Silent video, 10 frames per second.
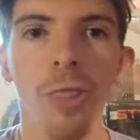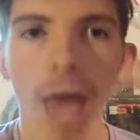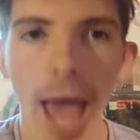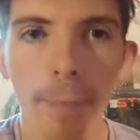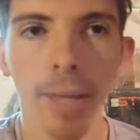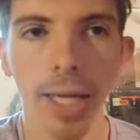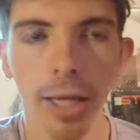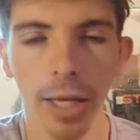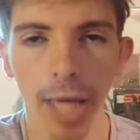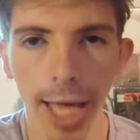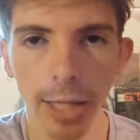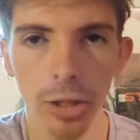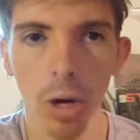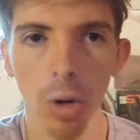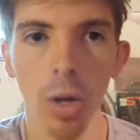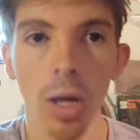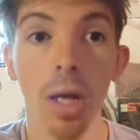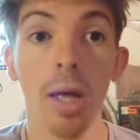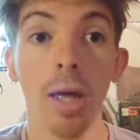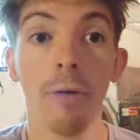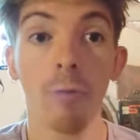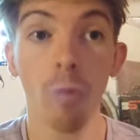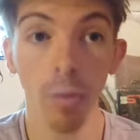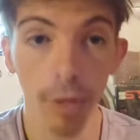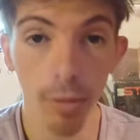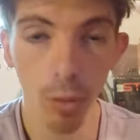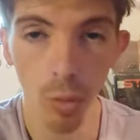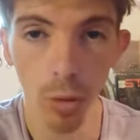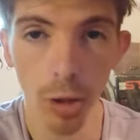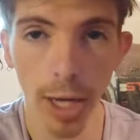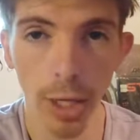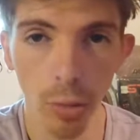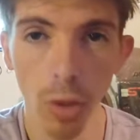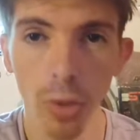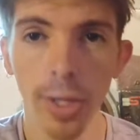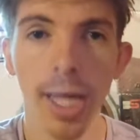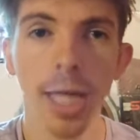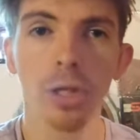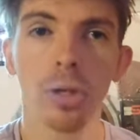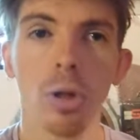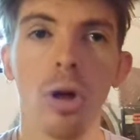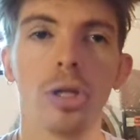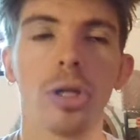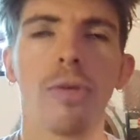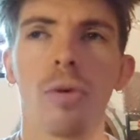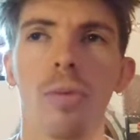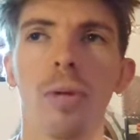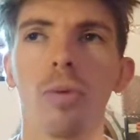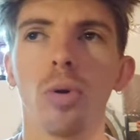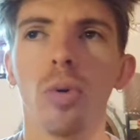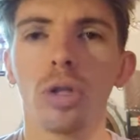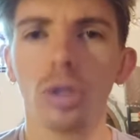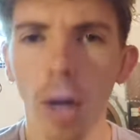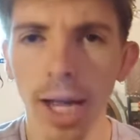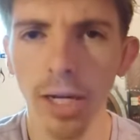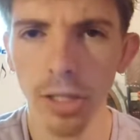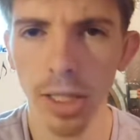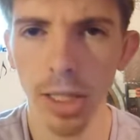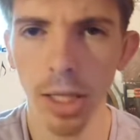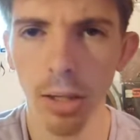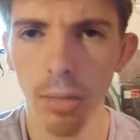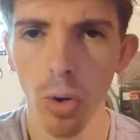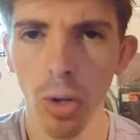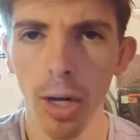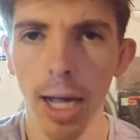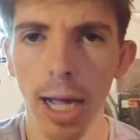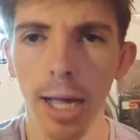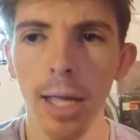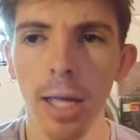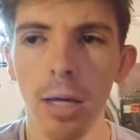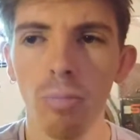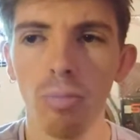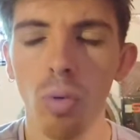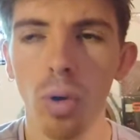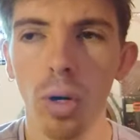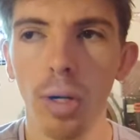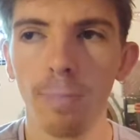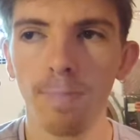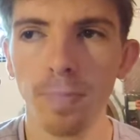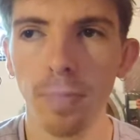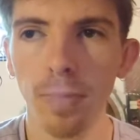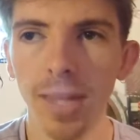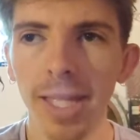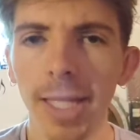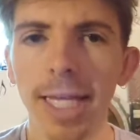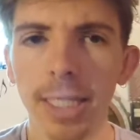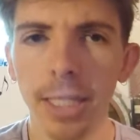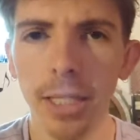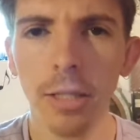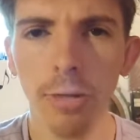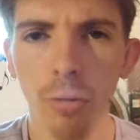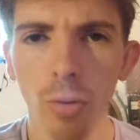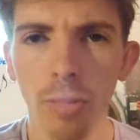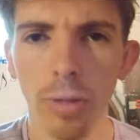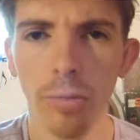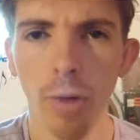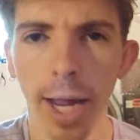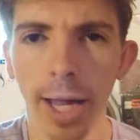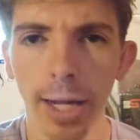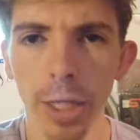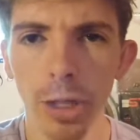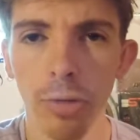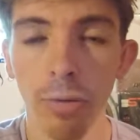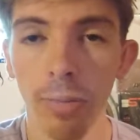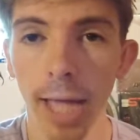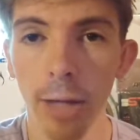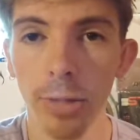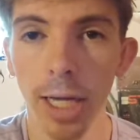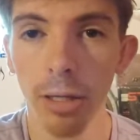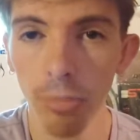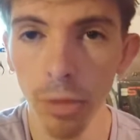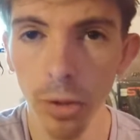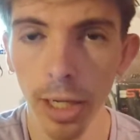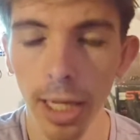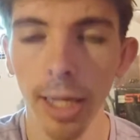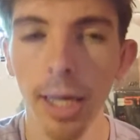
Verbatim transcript: That being the case, though, for people who are trying to grow their nation larger, for people who are trying to seek more, uh, more extensive forms of recognition from the outside community,